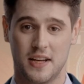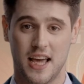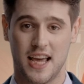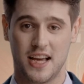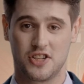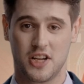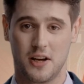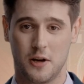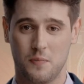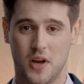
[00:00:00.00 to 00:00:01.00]
In
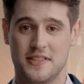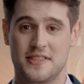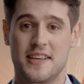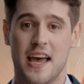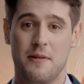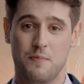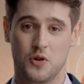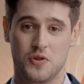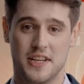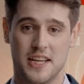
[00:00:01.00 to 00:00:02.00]
Asia, prices gained
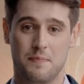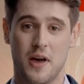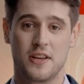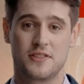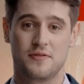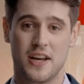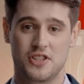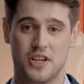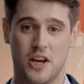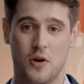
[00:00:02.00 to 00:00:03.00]
moderately in parts of
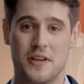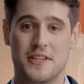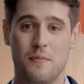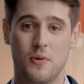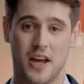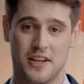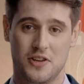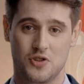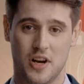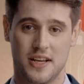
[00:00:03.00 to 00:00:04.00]
Asia owing to supply
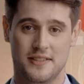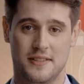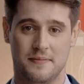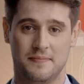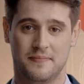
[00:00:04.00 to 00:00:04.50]
constraints.